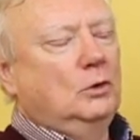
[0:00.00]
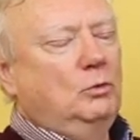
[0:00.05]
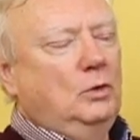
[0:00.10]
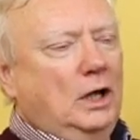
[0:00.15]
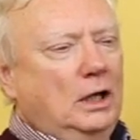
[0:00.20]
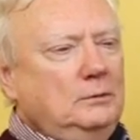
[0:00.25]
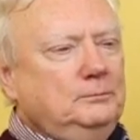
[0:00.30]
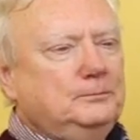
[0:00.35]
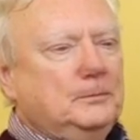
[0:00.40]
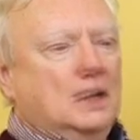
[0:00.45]

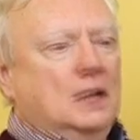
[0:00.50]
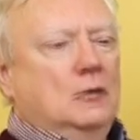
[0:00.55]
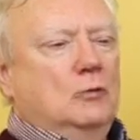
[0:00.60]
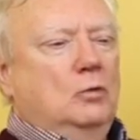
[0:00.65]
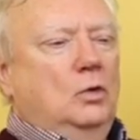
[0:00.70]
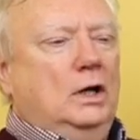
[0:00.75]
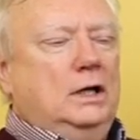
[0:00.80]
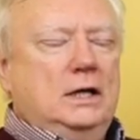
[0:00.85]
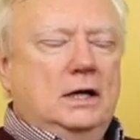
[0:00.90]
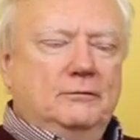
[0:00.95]
Well,
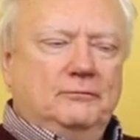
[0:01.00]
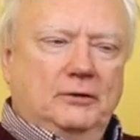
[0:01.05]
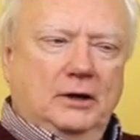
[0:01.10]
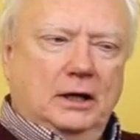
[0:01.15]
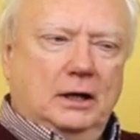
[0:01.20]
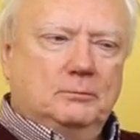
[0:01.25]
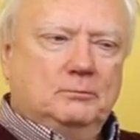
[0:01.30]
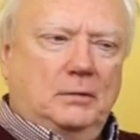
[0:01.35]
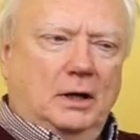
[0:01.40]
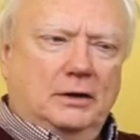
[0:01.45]
one
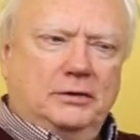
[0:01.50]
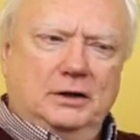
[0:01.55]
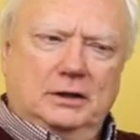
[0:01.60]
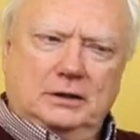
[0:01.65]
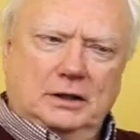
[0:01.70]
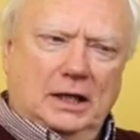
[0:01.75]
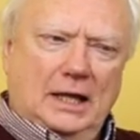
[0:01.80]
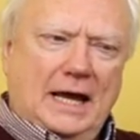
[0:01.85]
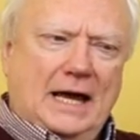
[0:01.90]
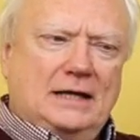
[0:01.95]
evening, I
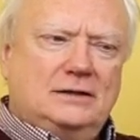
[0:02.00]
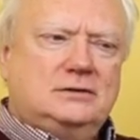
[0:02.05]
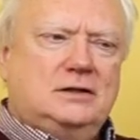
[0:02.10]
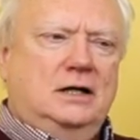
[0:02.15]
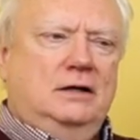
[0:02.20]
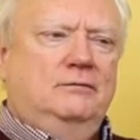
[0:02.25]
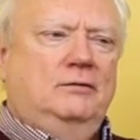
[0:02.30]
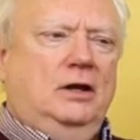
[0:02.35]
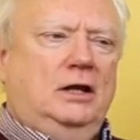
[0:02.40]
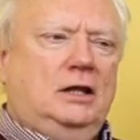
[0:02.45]
think the last
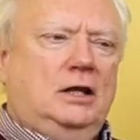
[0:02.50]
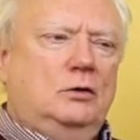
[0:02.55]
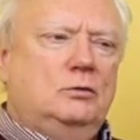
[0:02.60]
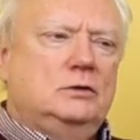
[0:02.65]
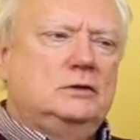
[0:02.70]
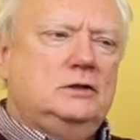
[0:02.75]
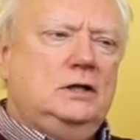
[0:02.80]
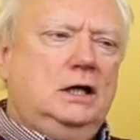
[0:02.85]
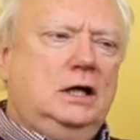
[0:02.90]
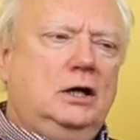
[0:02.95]
evening, they
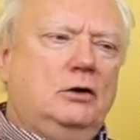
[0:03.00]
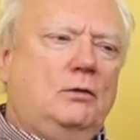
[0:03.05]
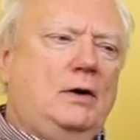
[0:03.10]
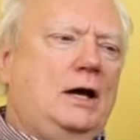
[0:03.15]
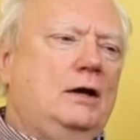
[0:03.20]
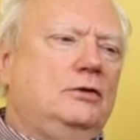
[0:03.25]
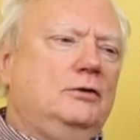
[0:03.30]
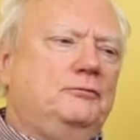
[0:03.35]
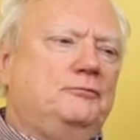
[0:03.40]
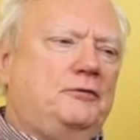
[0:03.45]
were sitting
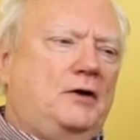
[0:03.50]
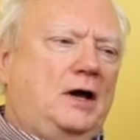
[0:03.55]
around the